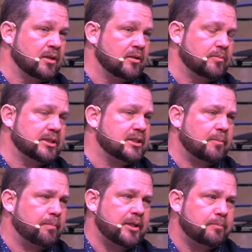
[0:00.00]
But it's
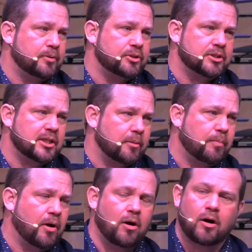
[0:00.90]
not people just like
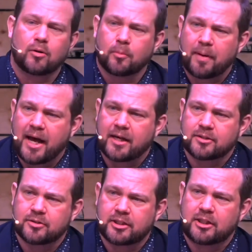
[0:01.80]
Paul or
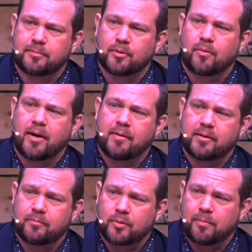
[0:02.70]
pastors that need to be
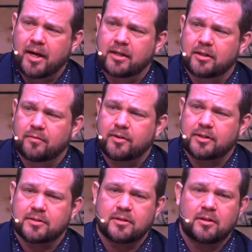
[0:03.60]
reminded of
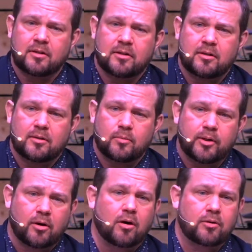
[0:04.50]
this. We
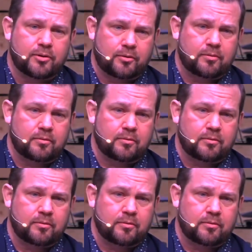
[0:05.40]
all do.